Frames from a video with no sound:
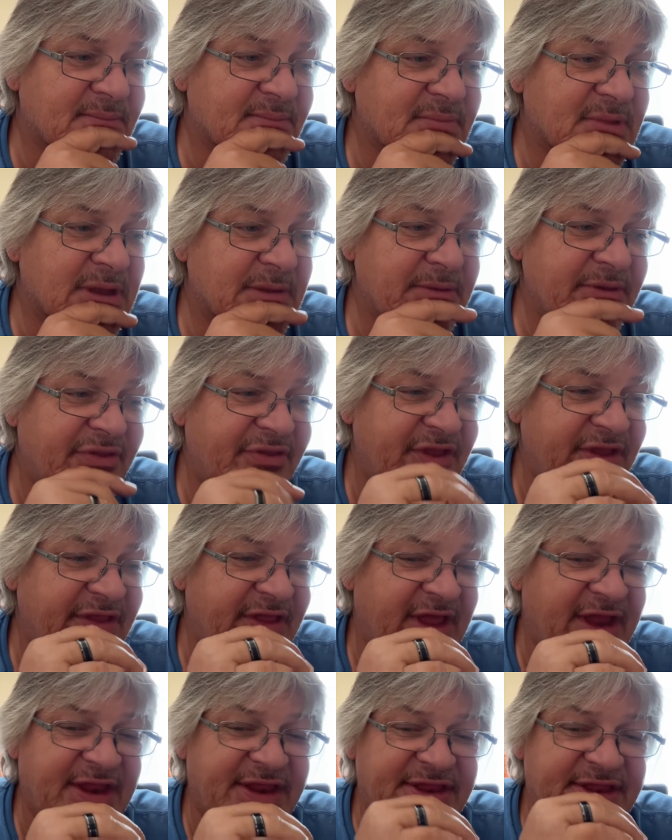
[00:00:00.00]
Everything
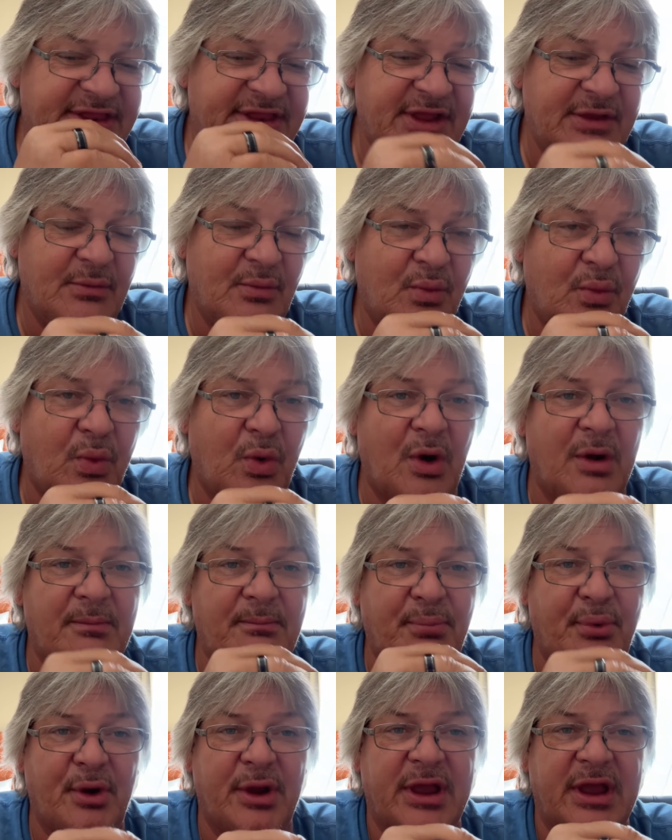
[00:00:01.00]
that weren't
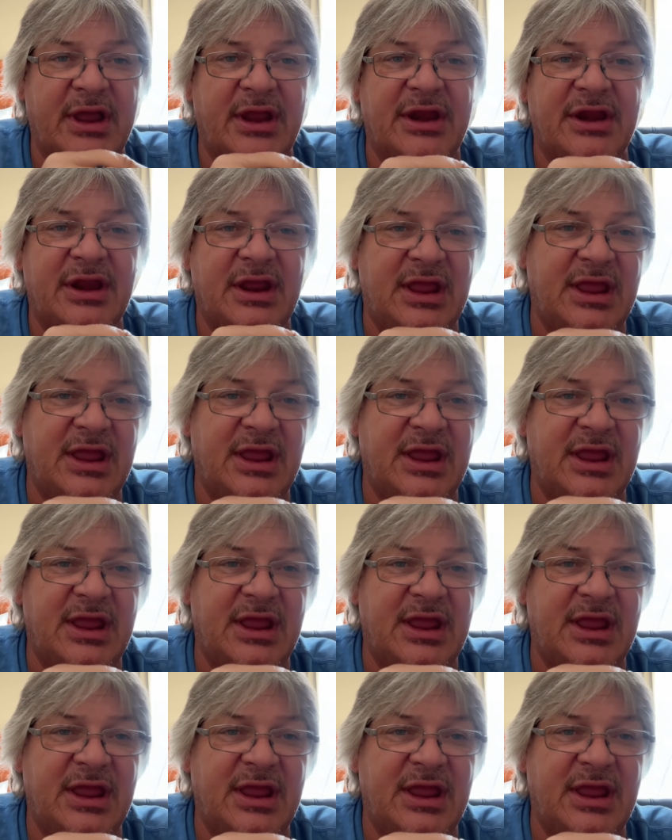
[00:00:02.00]
bringing